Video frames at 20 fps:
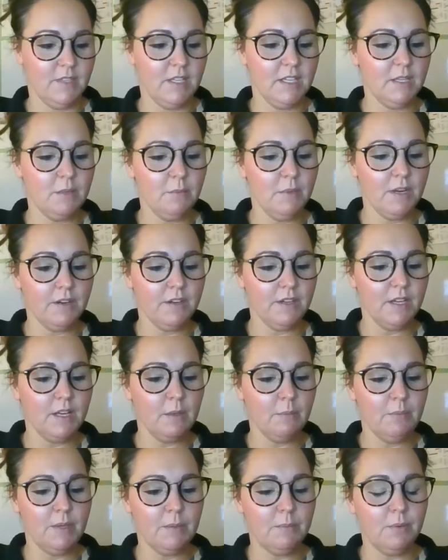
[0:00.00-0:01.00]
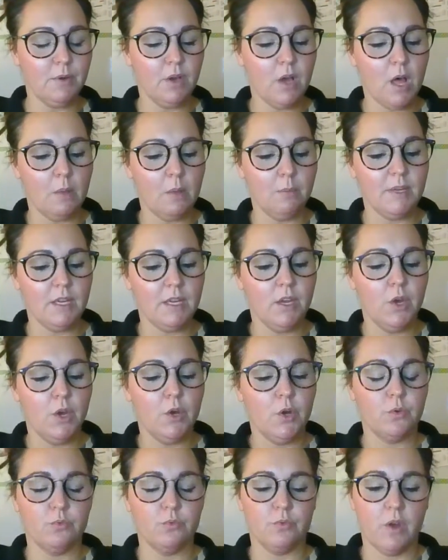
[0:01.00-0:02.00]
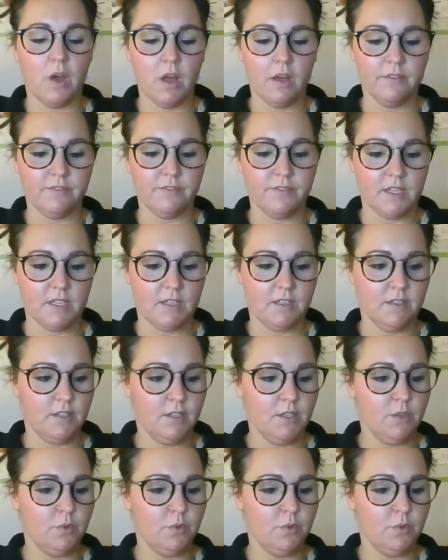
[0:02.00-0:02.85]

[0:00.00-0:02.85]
In America, people call me Ravi